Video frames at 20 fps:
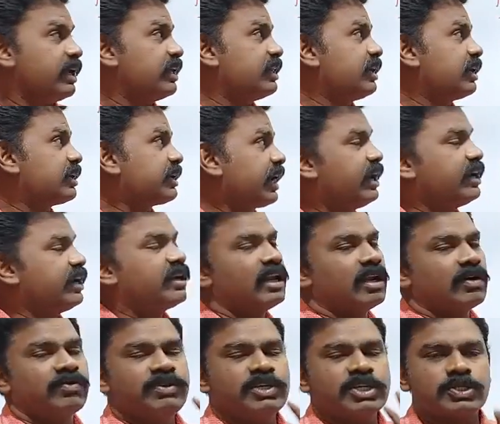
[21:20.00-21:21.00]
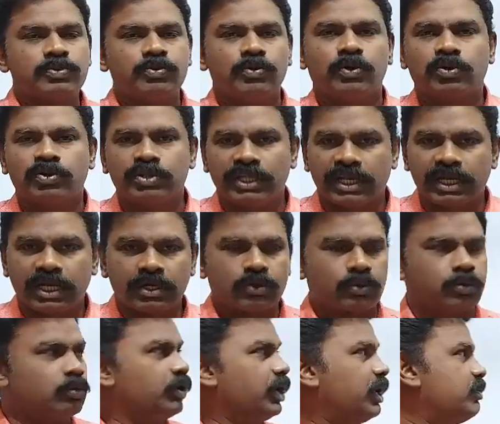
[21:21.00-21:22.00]
In the title of this book, there
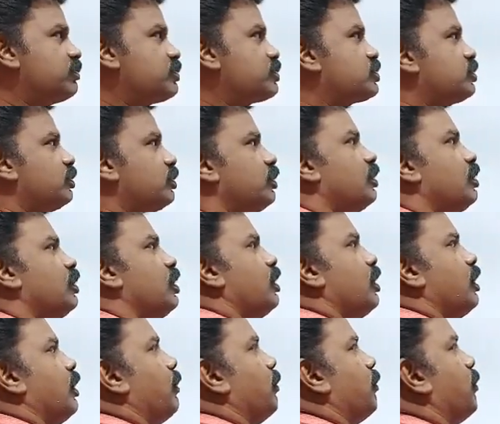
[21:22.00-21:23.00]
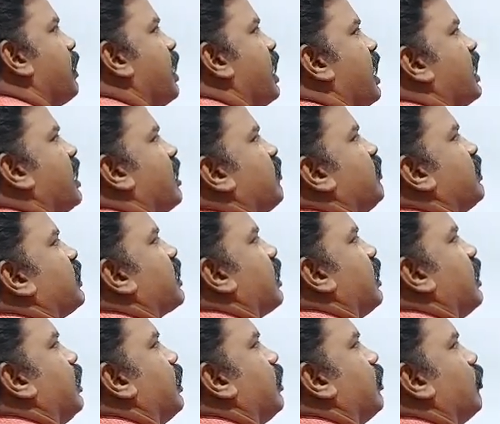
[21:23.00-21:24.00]
are two names.
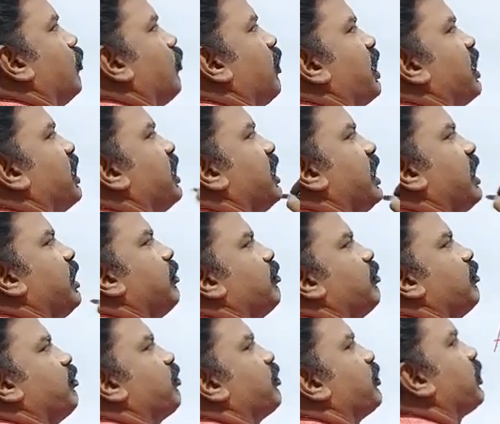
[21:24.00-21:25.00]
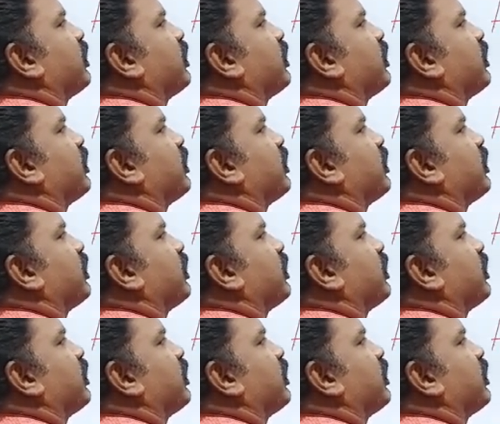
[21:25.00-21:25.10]
Malavika, one name.